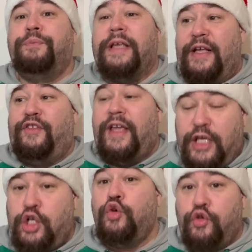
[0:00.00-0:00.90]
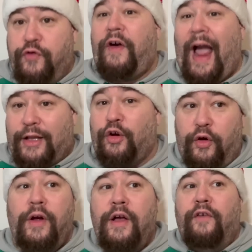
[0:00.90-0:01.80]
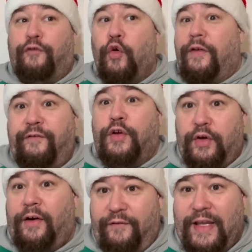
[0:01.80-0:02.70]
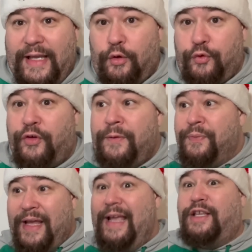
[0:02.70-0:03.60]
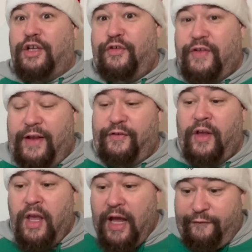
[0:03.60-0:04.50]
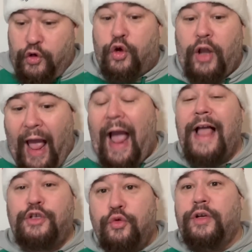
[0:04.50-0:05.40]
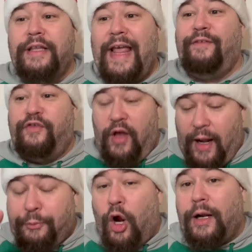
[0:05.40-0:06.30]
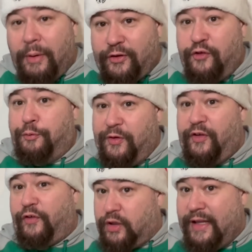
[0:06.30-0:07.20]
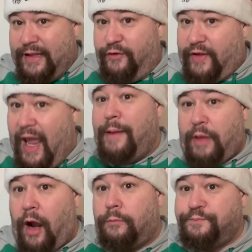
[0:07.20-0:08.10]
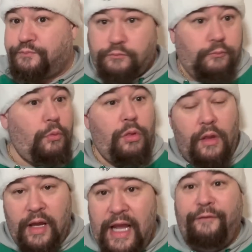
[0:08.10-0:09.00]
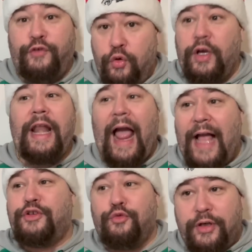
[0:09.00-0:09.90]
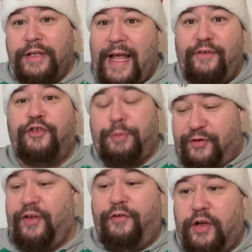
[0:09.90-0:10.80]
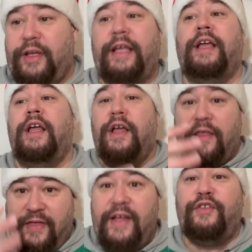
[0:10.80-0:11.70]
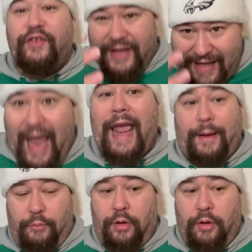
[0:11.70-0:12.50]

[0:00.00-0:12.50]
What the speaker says: is a huge factor for the Philadelphia Eagles. It just is. If you could add Jordan Davis, and I'm talking about specifically this game now. If you can add Jordan Davis specifically this game,